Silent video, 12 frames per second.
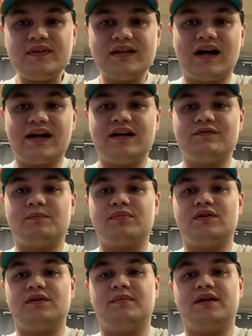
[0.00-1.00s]
I have a
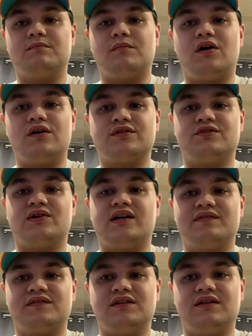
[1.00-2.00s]
pretty big mock
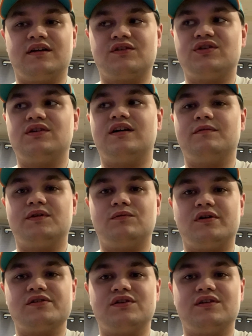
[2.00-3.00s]
draft addiction. I've been
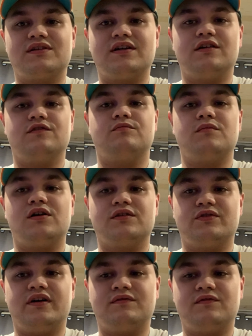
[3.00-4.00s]
watching a ton of mock
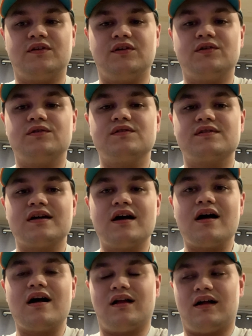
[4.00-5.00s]
draft videos.
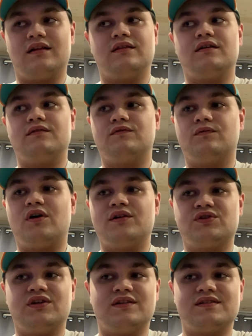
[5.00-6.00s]
I love
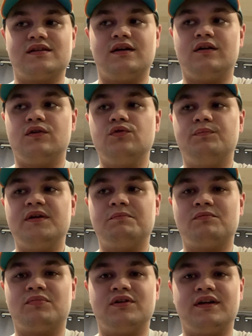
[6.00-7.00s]
watching and seeing who
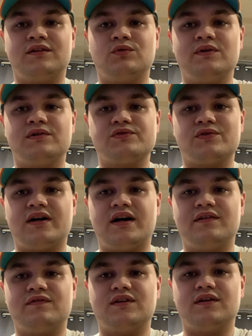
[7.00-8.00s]
people predict we will
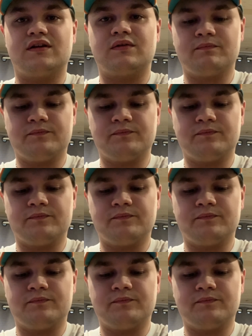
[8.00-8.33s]
draft and